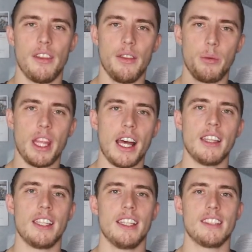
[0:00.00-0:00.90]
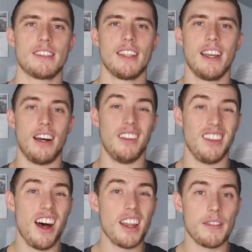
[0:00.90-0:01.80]
The reality is, a
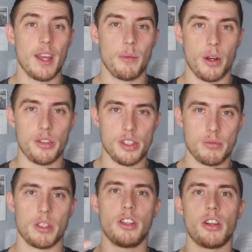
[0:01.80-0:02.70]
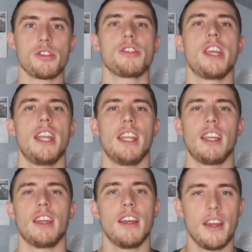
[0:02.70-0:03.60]
lot of them are just
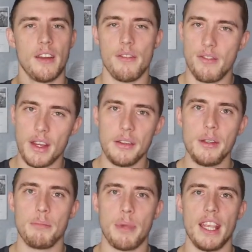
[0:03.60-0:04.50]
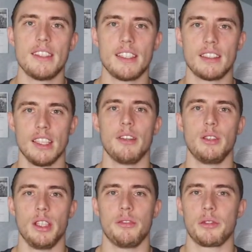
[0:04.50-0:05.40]
regurgitating very basic
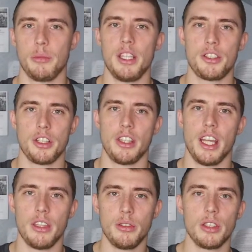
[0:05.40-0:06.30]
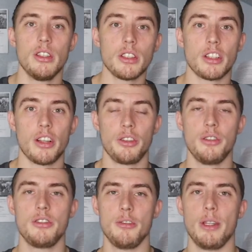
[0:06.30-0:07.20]
level information that you could learn on
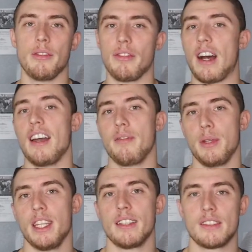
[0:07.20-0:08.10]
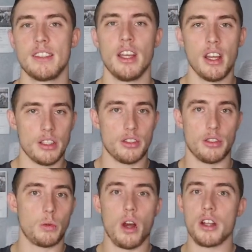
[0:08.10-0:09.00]
YouTube in 5 minutes. So
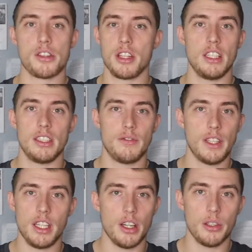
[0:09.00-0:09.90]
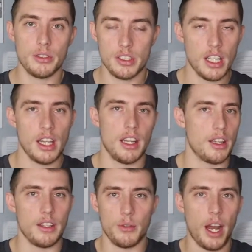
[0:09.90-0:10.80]
they're watching these videos,
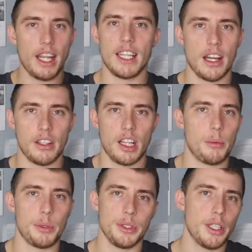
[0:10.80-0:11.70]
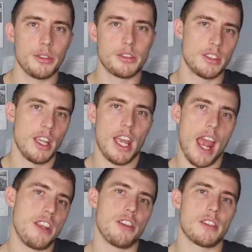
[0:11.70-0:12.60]
writing down a couple notes,
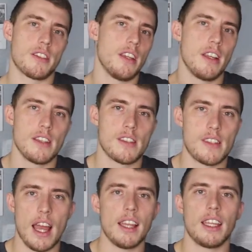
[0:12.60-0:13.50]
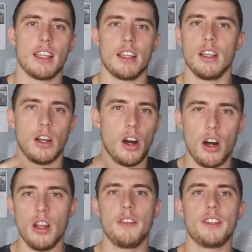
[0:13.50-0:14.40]
and just selling
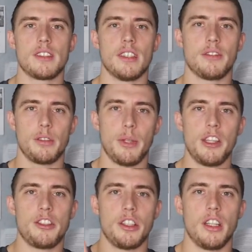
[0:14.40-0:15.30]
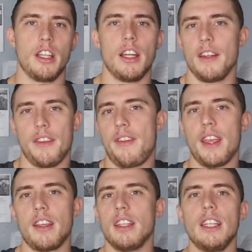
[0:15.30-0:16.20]
all of this information that
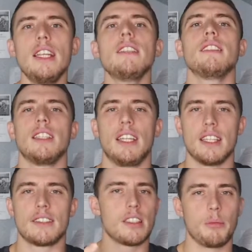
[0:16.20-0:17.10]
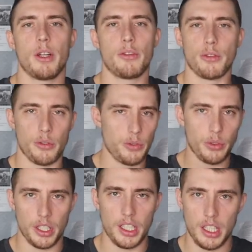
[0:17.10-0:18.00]
they could easily get somewhere for
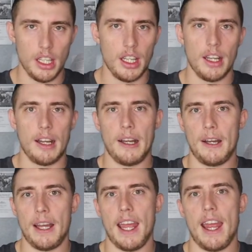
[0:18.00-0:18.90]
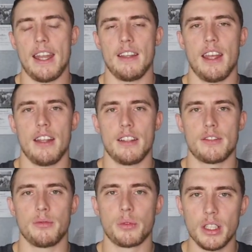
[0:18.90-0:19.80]
free. And
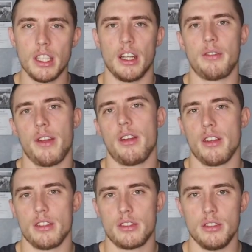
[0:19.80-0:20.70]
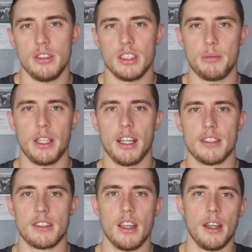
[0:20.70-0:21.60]
it's really unfair to the students
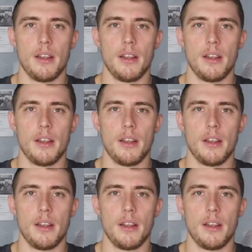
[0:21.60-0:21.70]
because